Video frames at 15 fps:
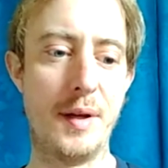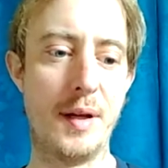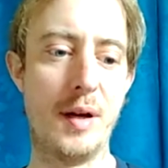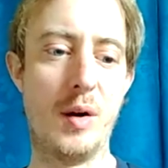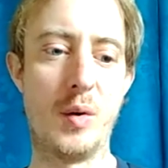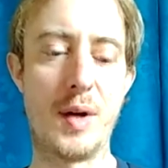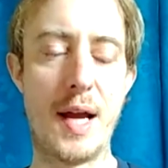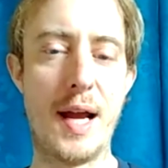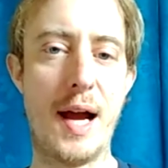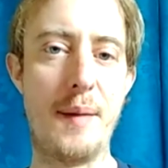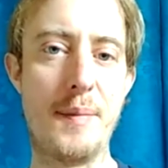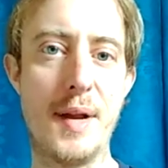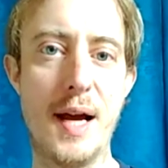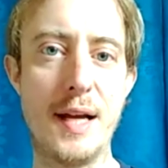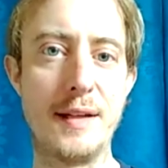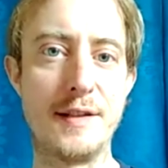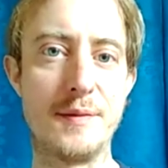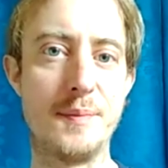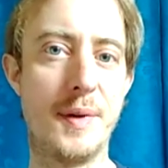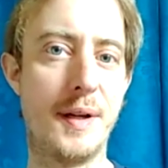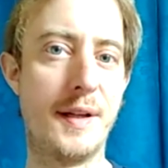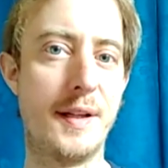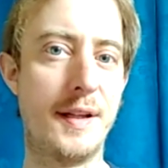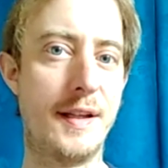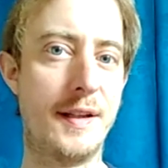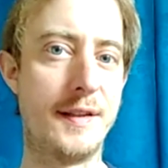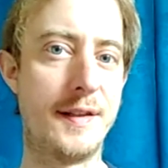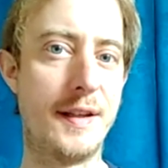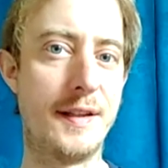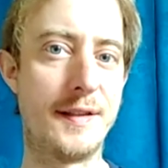Okay, I'm nice, but
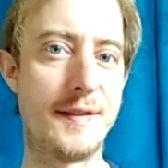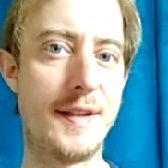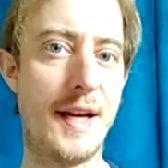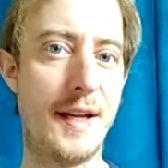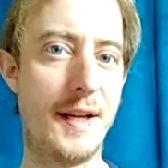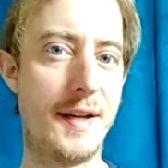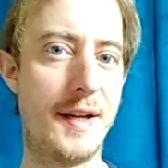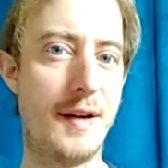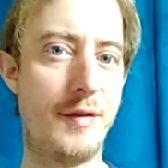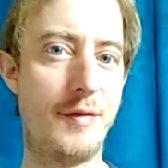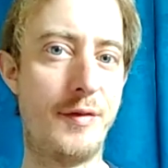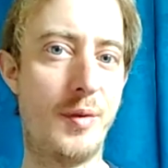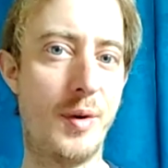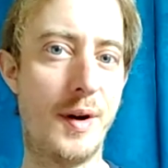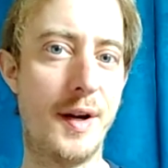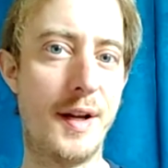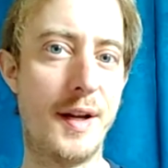is that enough for